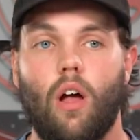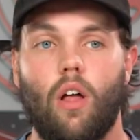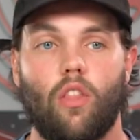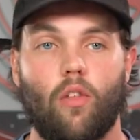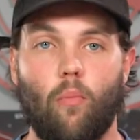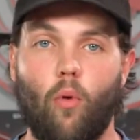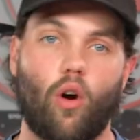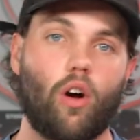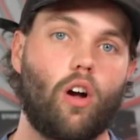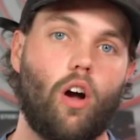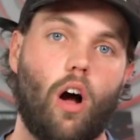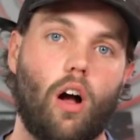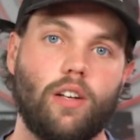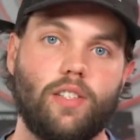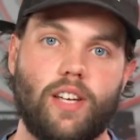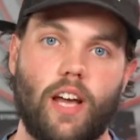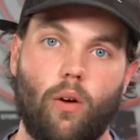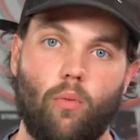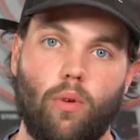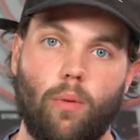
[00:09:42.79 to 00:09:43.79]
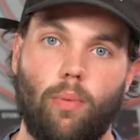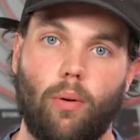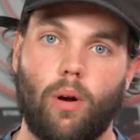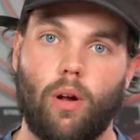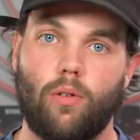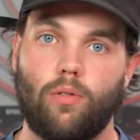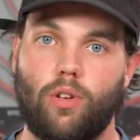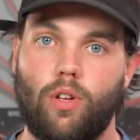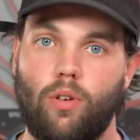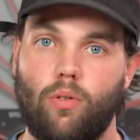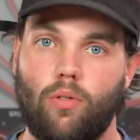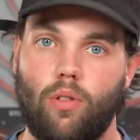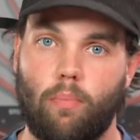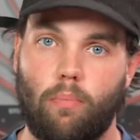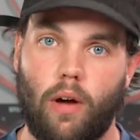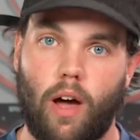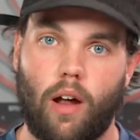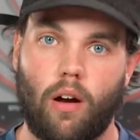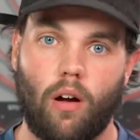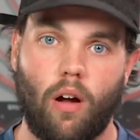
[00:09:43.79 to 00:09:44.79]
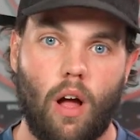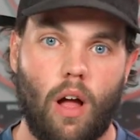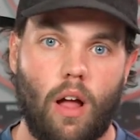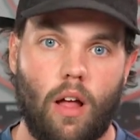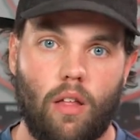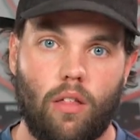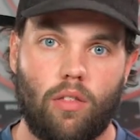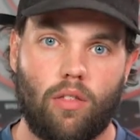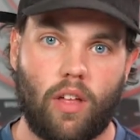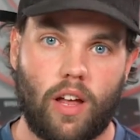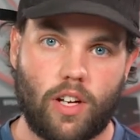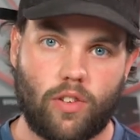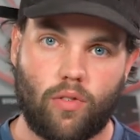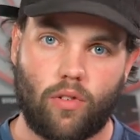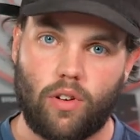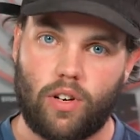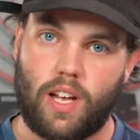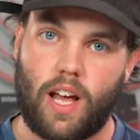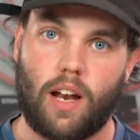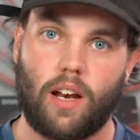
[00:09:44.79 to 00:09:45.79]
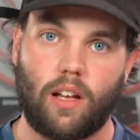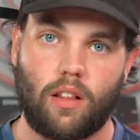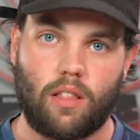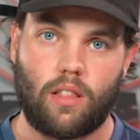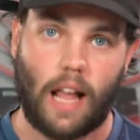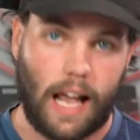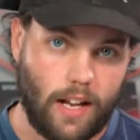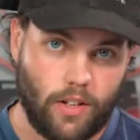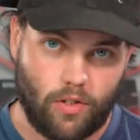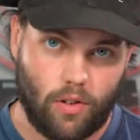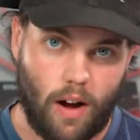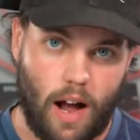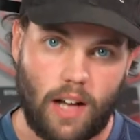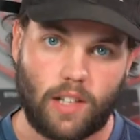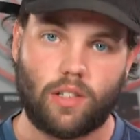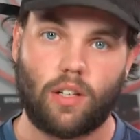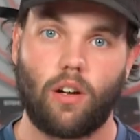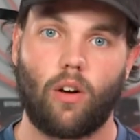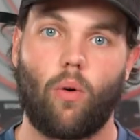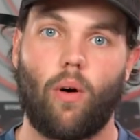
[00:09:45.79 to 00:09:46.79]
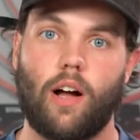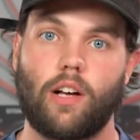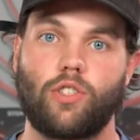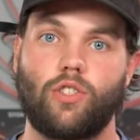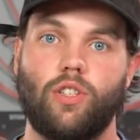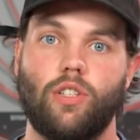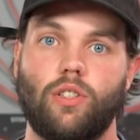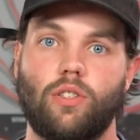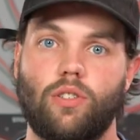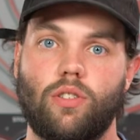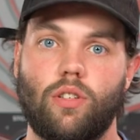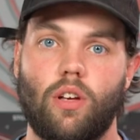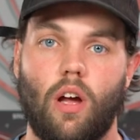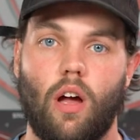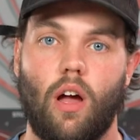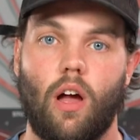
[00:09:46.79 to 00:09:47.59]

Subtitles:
The more content we put out to you, the better. Thanks for attending. Thanks for asking questions.